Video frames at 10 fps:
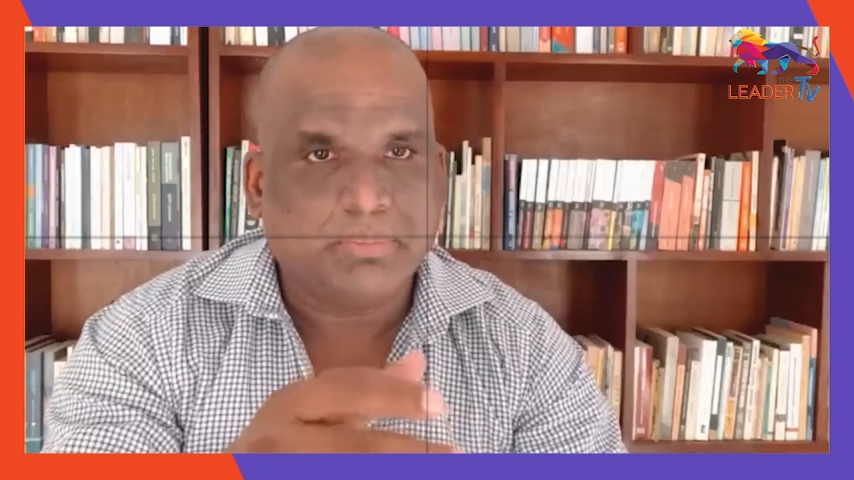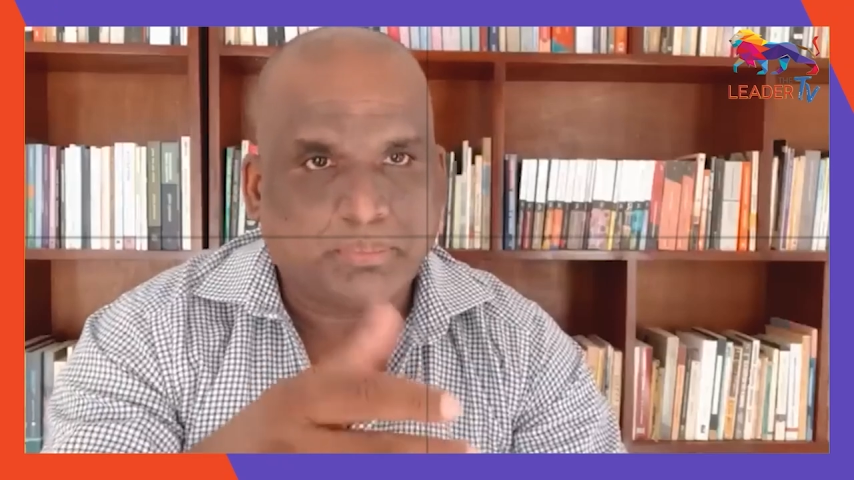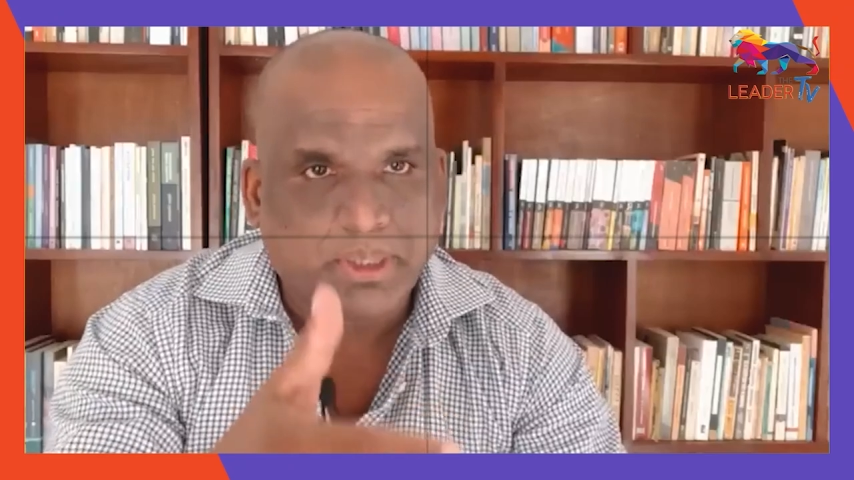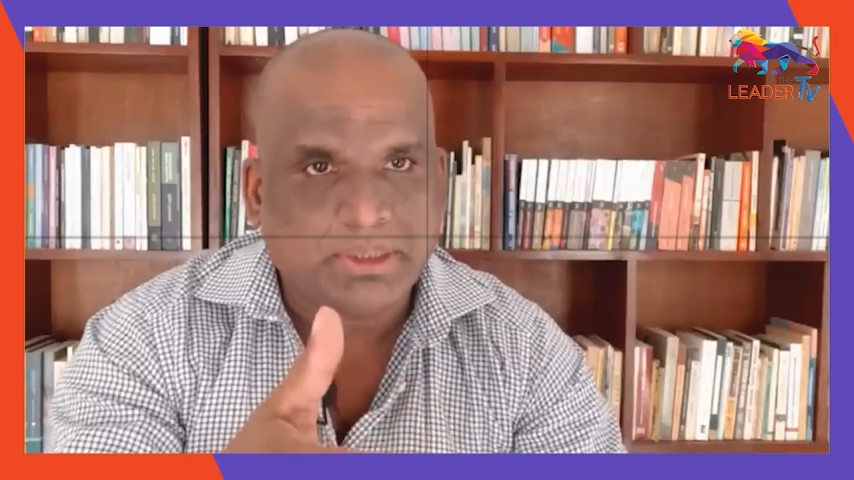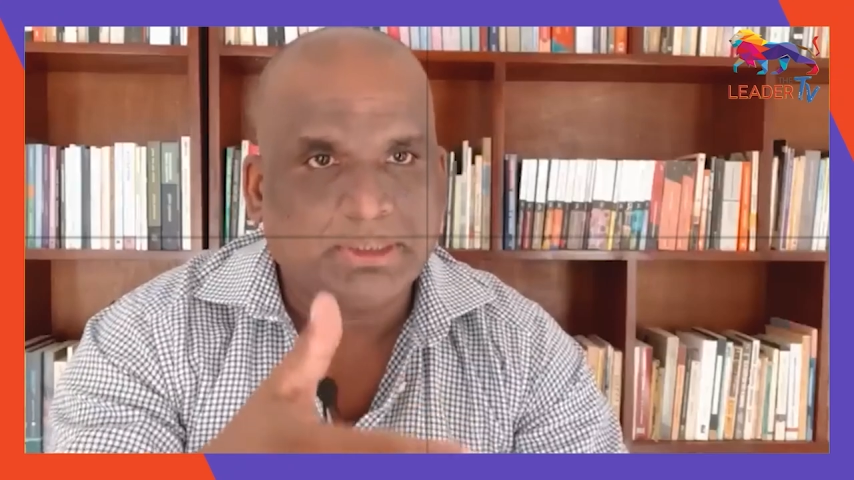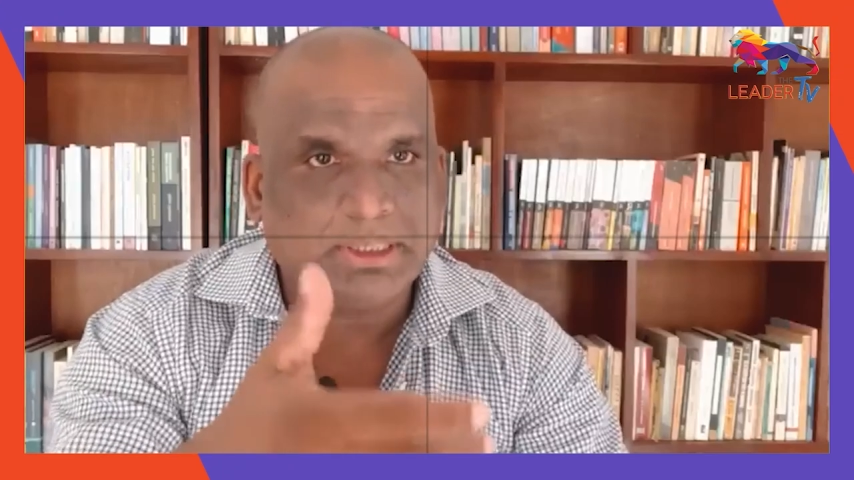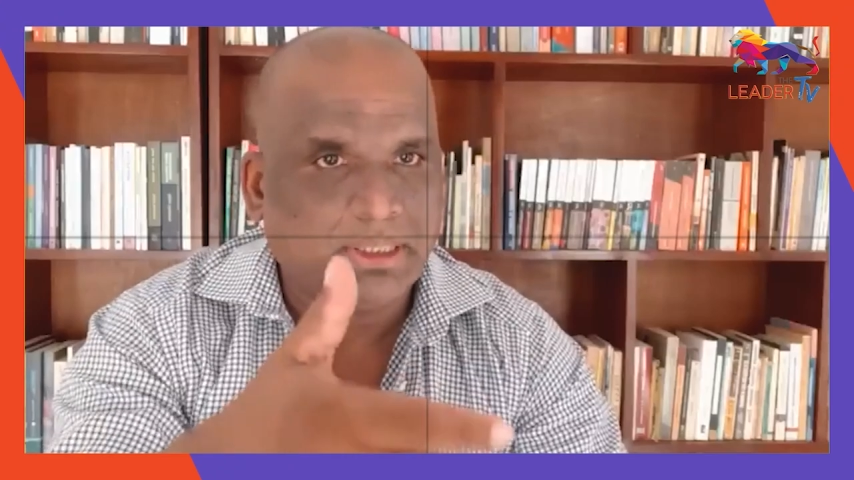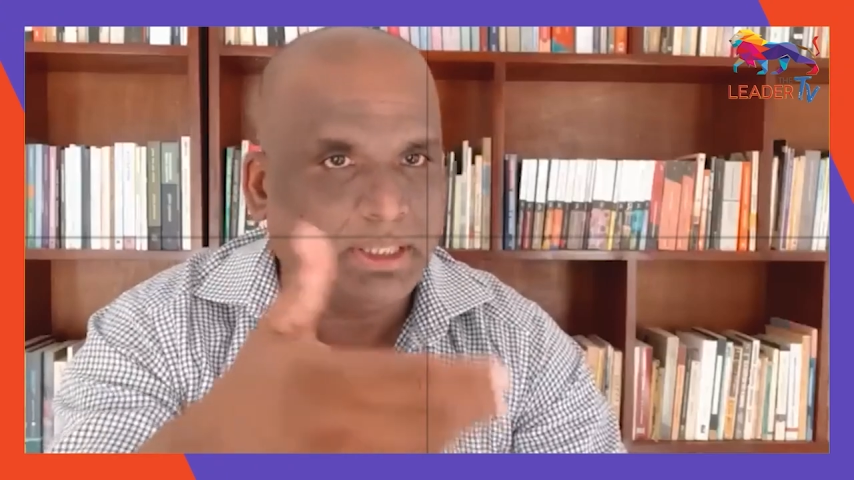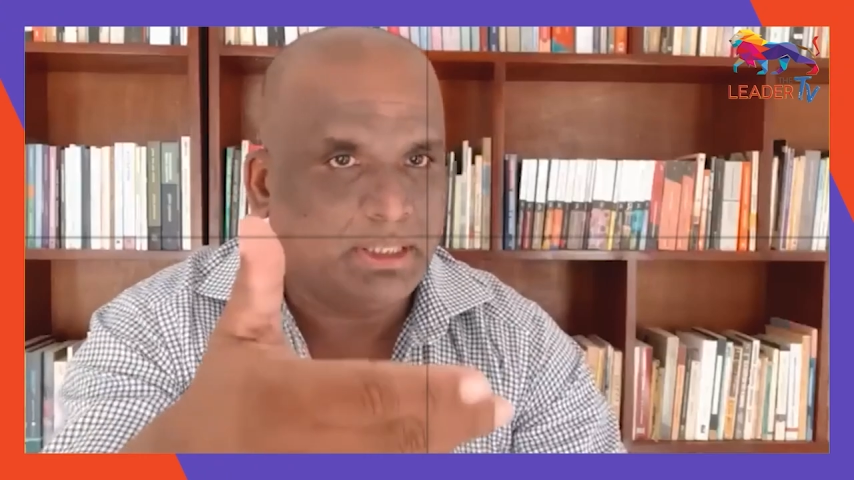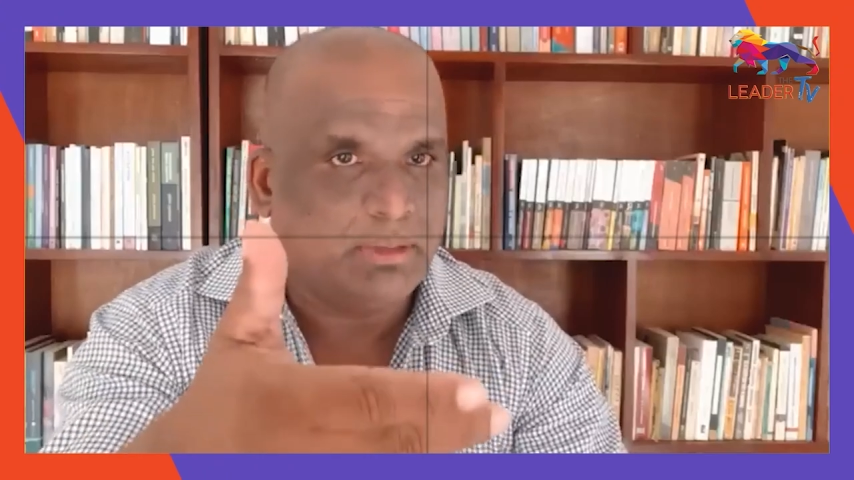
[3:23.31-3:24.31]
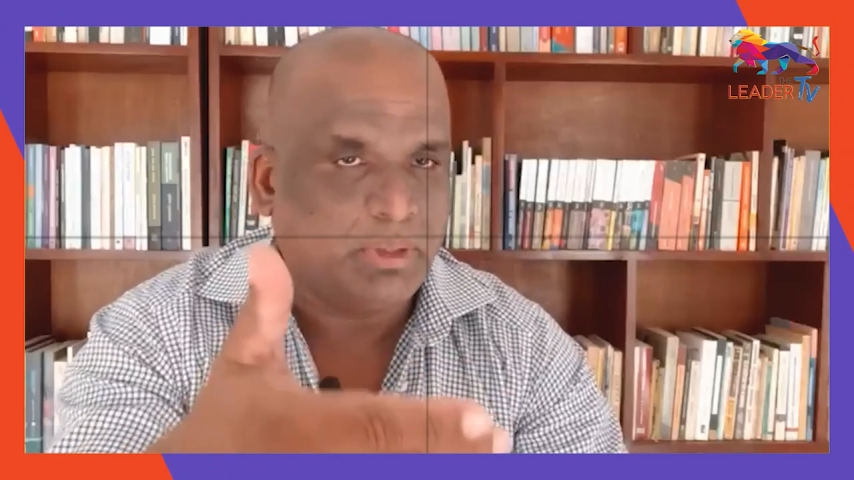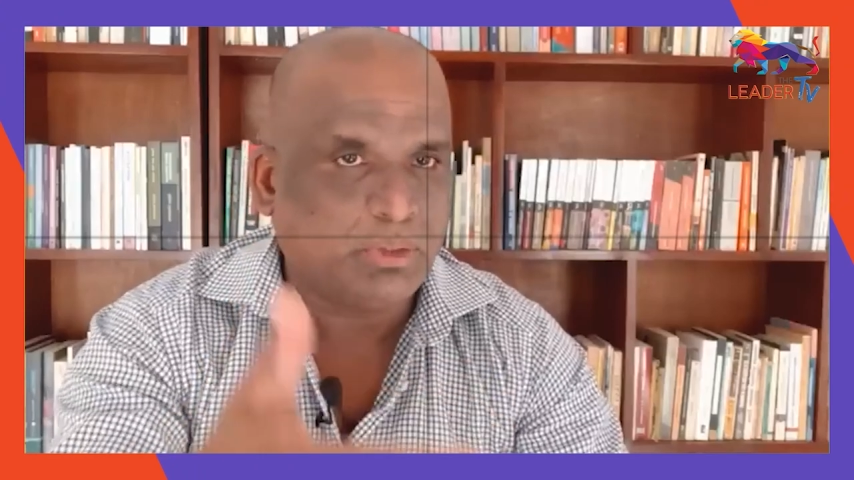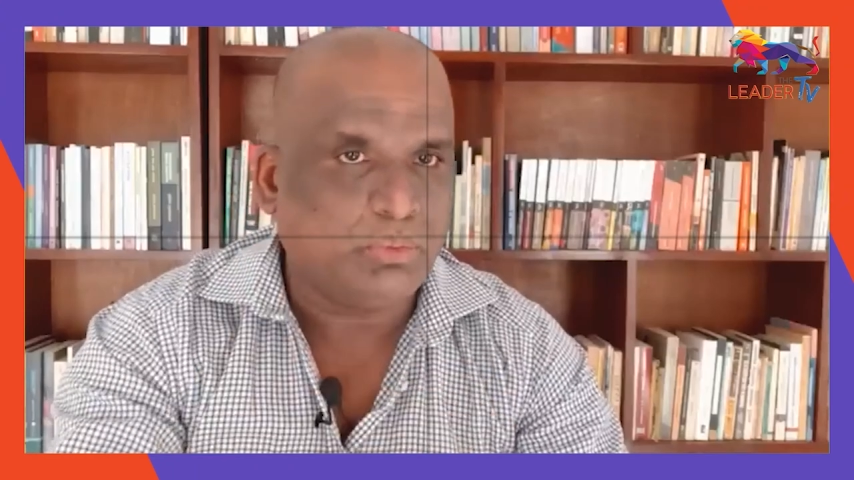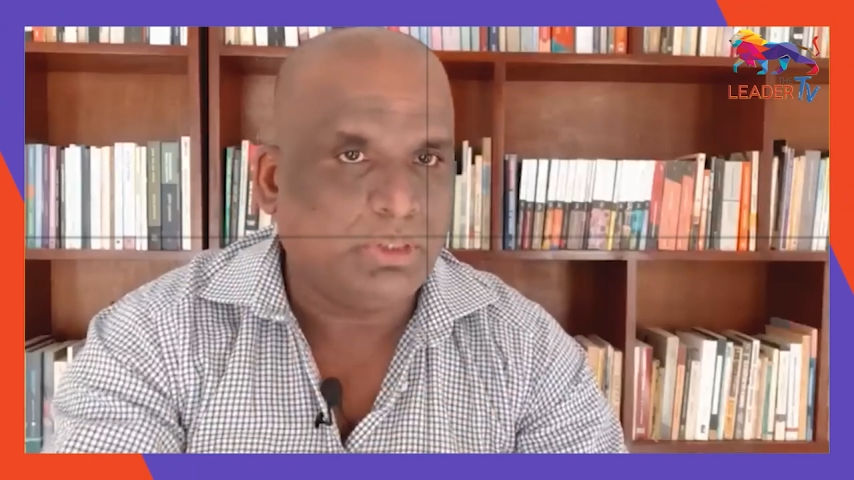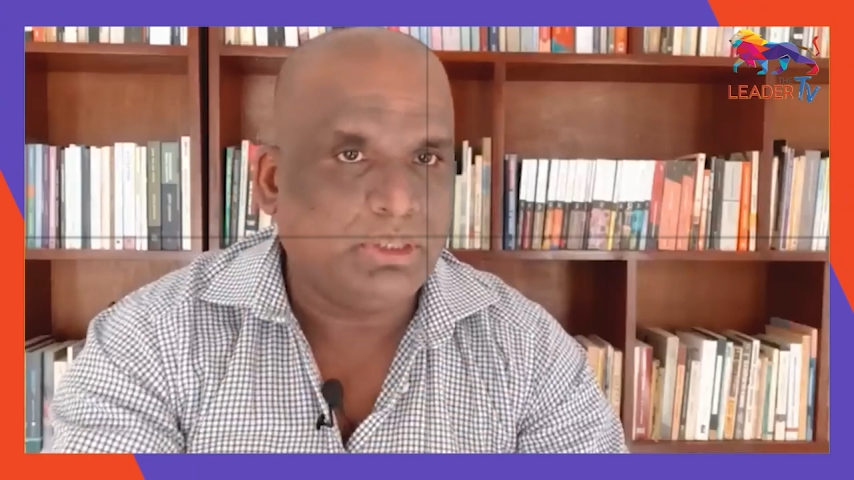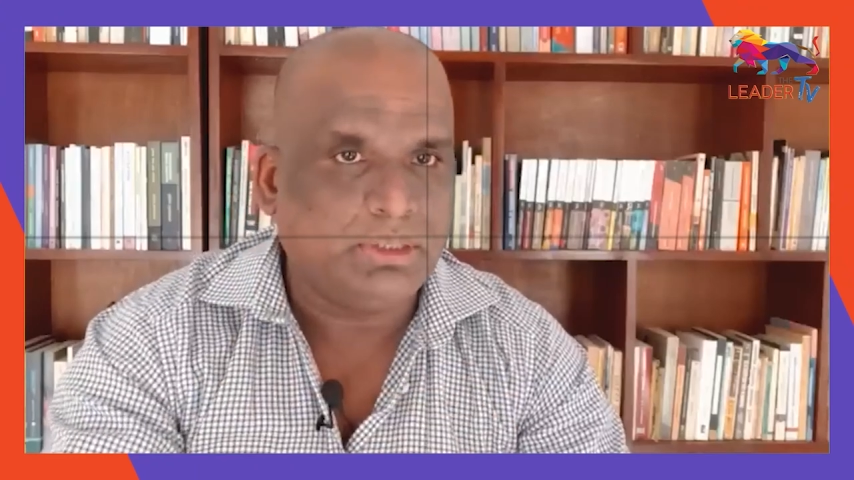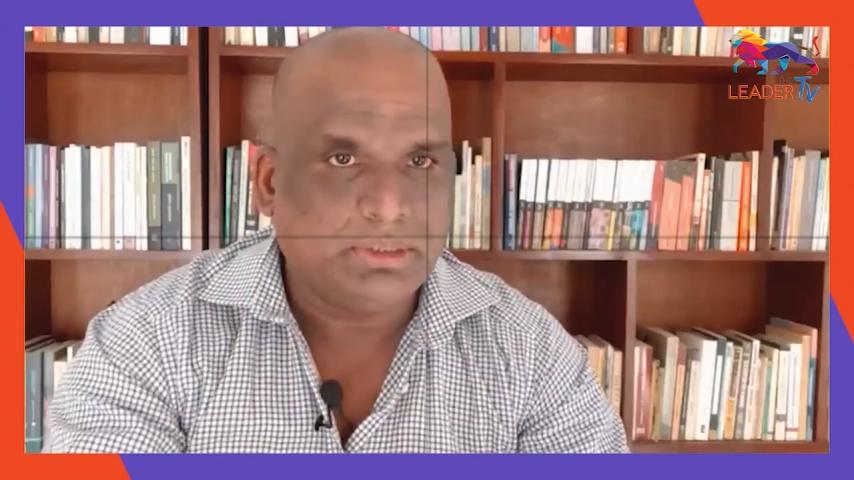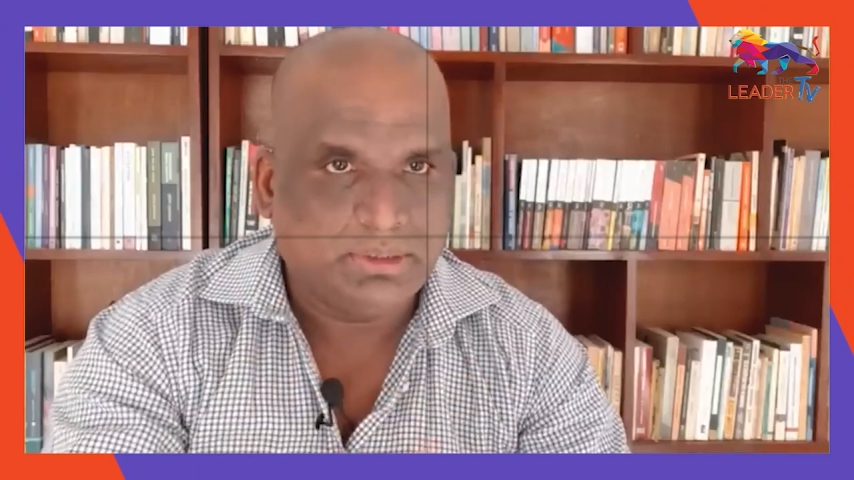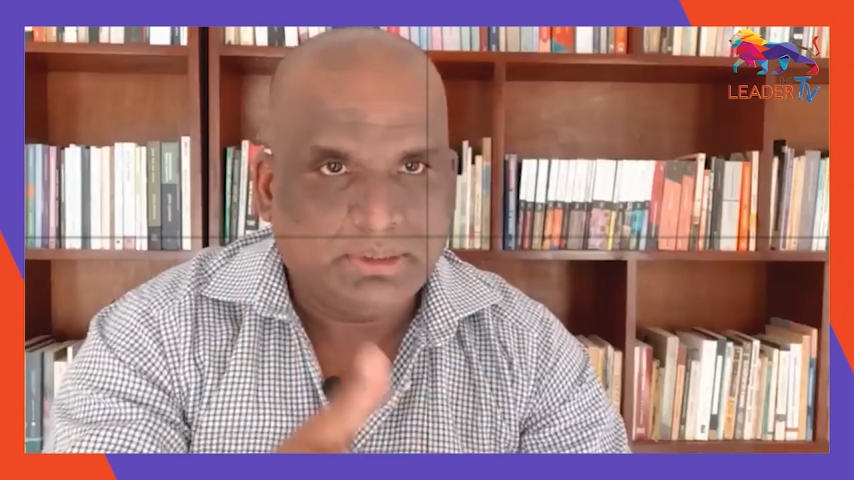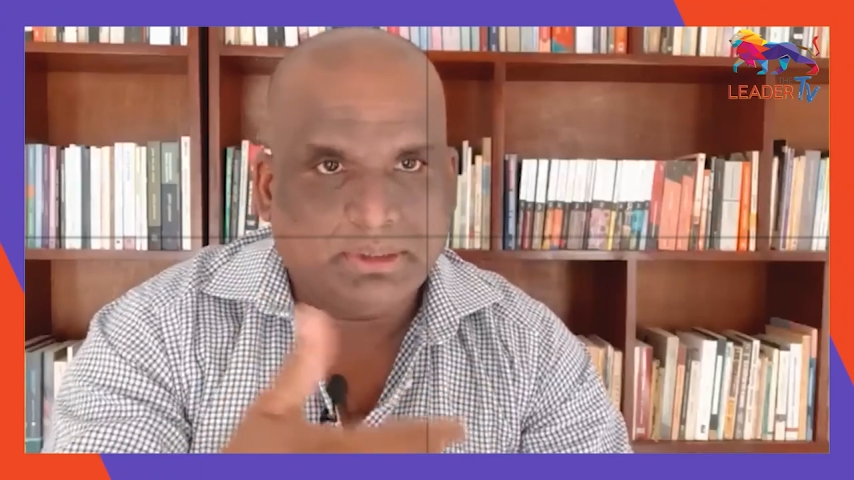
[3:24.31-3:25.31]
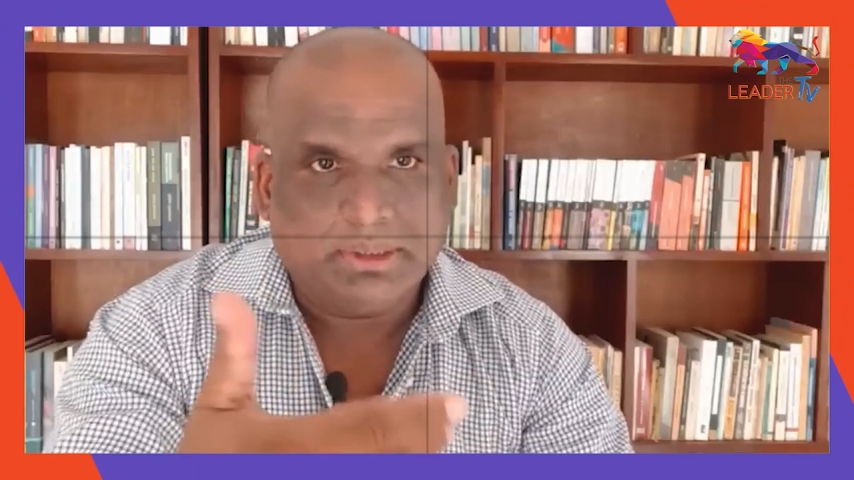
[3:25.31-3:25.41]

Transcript: AKD is now in such a position.